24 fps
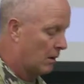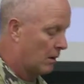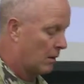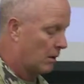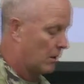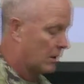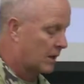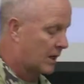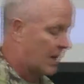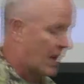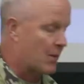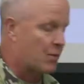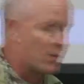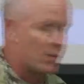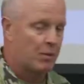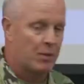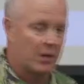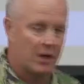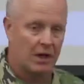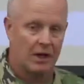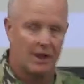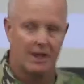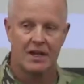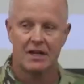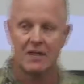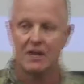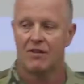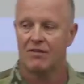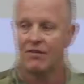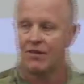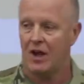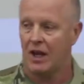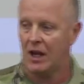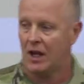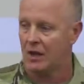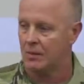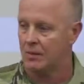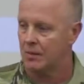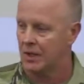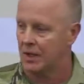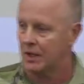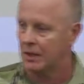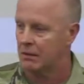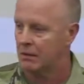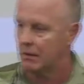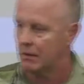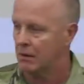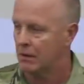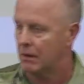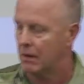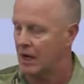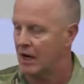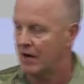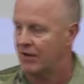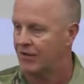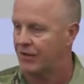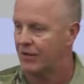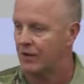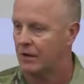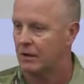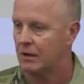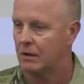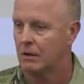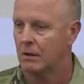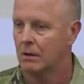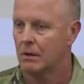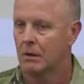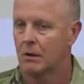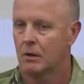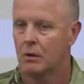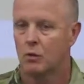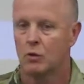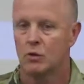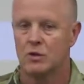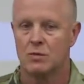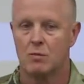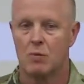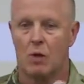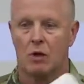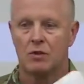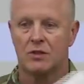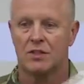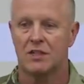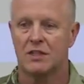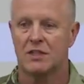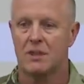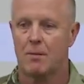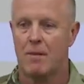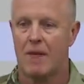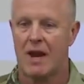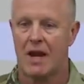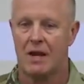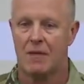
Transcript: capability development effort was multi-domain